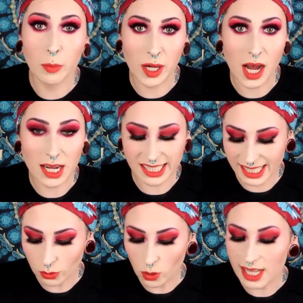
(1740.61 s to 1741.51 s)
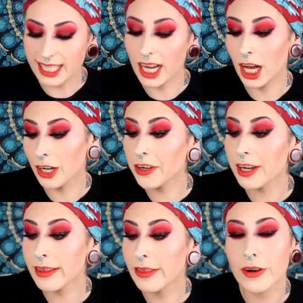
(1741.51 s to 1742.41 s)
our box was
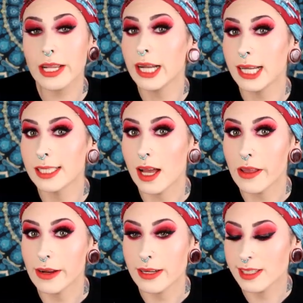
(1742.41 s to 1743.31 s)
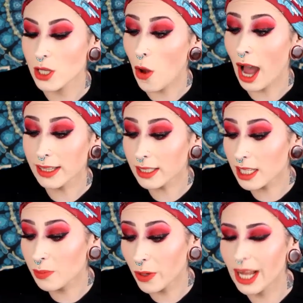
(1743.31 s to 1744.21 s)
$139. So I think
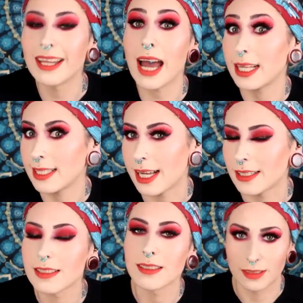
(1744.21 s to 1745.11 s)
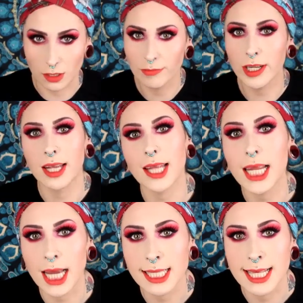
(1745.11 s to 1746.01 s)
that's pretty, in 9 cents. Don't forget
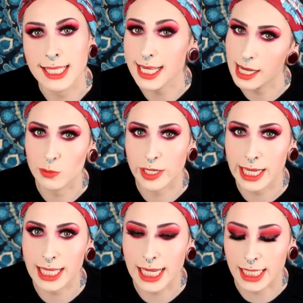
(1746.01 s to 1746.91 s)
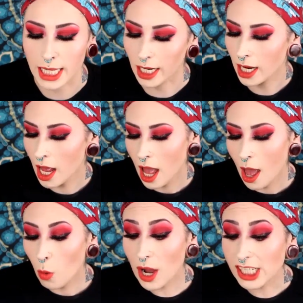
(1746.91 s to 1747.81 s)
that 9 cents, guys. We need that in there,
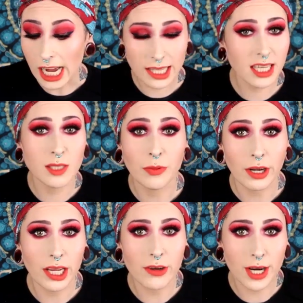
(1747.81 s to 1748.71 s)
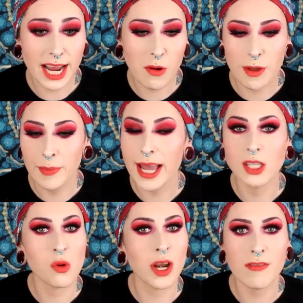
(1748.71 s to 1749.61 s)
which I think is pretty great. We paid
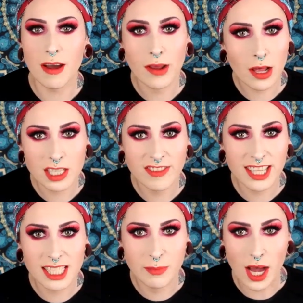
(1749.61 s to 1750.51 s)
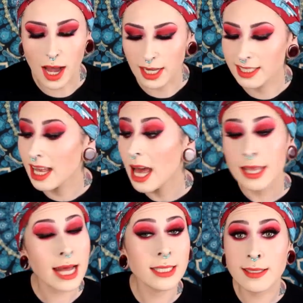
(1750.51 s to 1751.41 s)
$25 for this box.
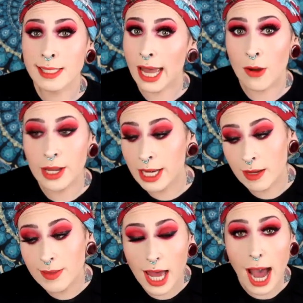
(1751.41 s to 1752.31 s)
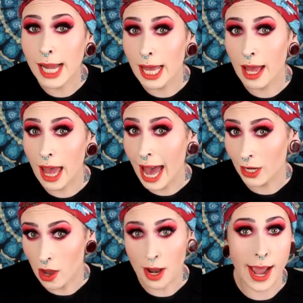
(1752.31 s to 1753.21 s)
That doesn't count any of the
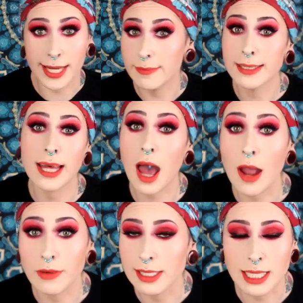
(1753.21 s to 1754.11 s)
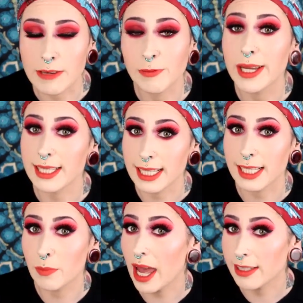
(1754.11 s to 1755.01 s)
add-on items that I received because I
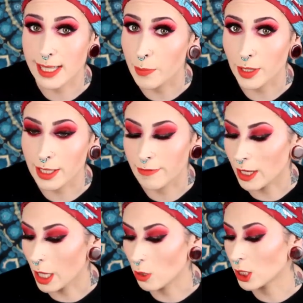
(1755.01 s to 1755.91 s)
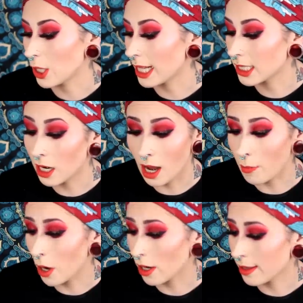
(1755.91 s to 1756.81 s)
did pay separately for those, so that's
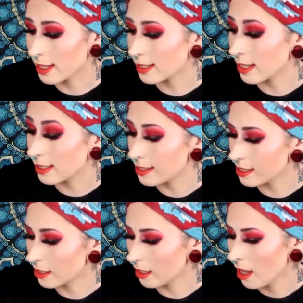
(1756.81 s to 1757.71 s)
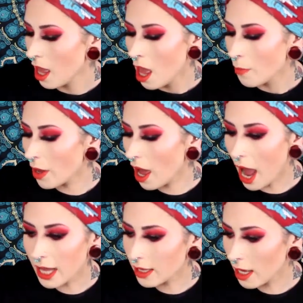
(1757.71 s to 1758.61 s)
not part of this deal. But
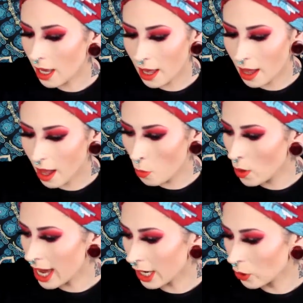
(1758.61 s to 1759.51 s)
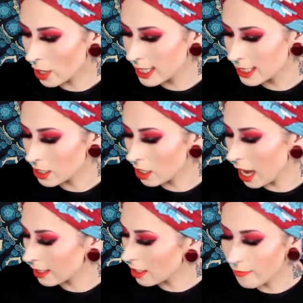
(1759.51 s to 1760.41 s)
I think we got a great deal.
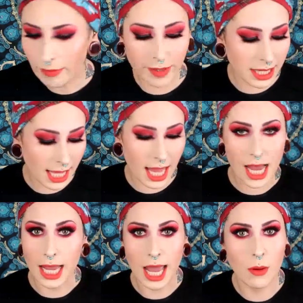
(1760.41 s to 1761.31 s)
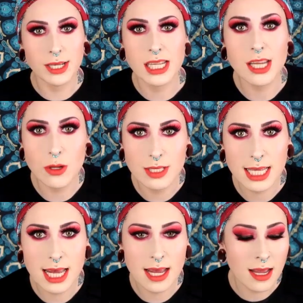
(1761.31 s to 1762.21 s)
I love everything. I can't wait to use
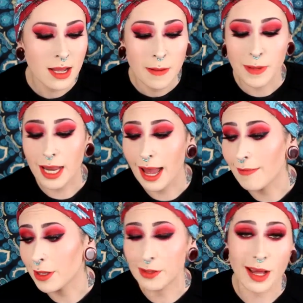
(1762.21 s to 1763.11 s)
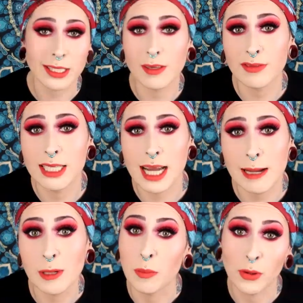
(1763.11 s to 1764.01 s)
it. I'm gonna have lots of free
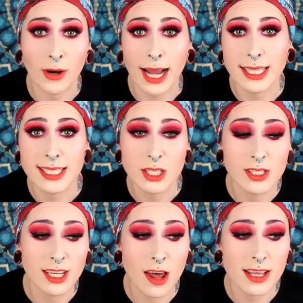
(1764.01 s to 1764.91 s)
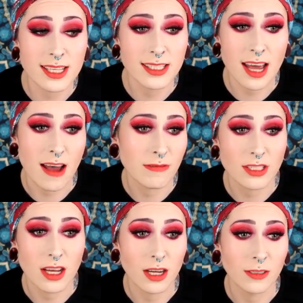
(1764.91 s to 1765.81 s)
time to practice using all this stuff,
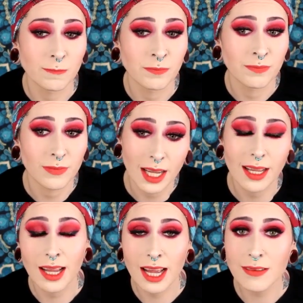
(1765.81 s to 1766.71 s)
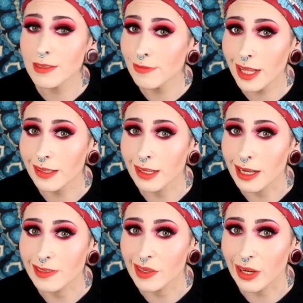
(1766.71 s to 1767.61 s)
so gonna have some fun the
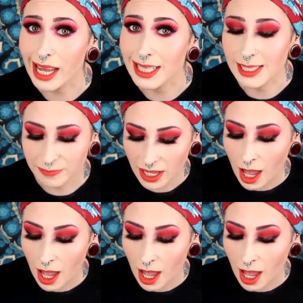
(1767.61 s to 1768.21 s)
next few days.